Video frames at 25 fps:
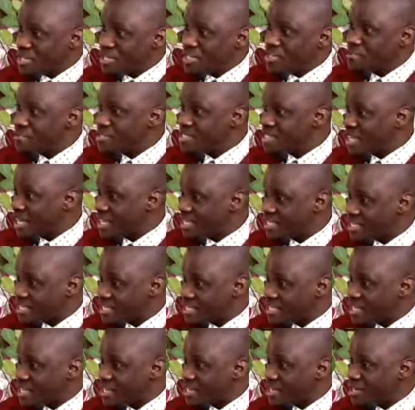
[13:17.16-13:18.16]
believes that
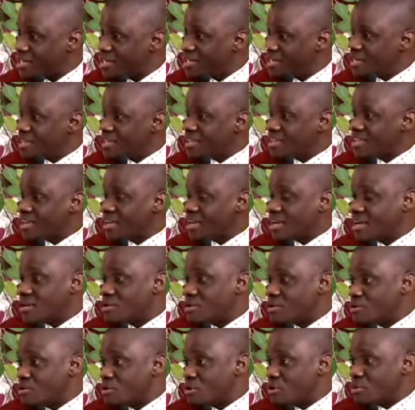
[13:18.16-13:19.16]

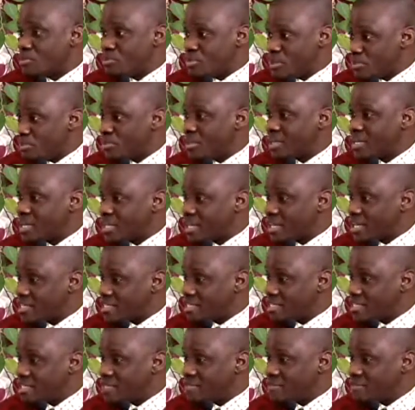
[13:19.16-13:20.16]
people can
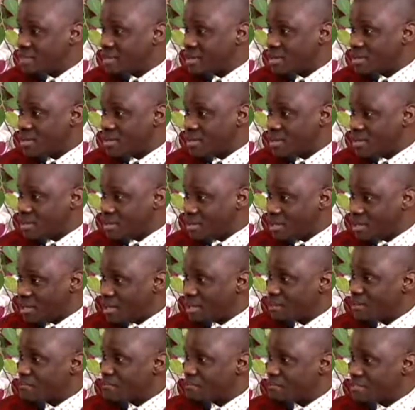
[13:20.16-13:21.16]
achieve a
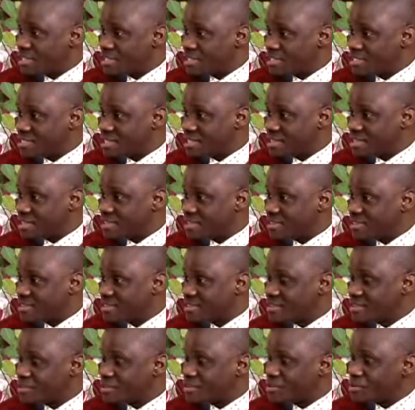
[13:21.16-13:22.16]
lot of things.
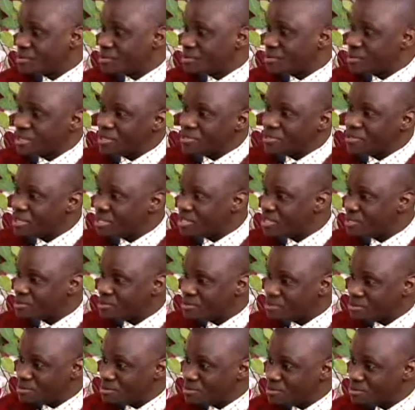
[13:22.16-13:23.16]
So he wanted to
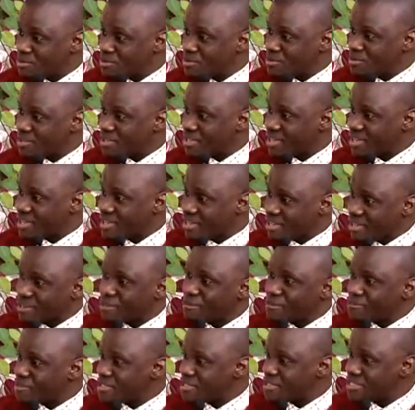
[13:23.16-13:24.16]
do a lot
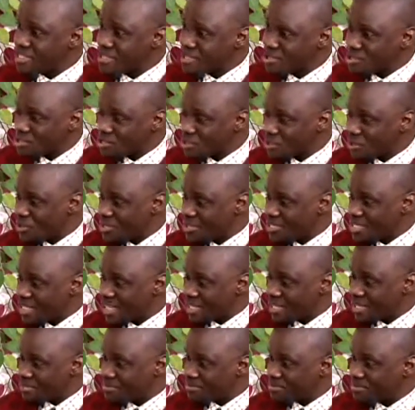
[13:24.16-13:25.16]
of things in short
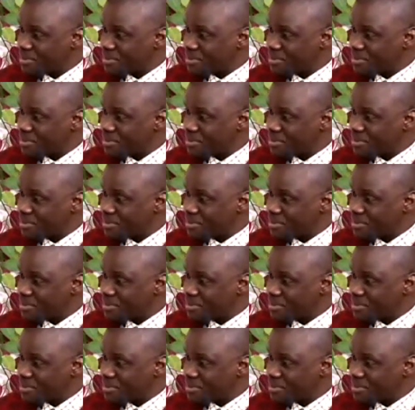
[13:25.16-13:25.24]
time.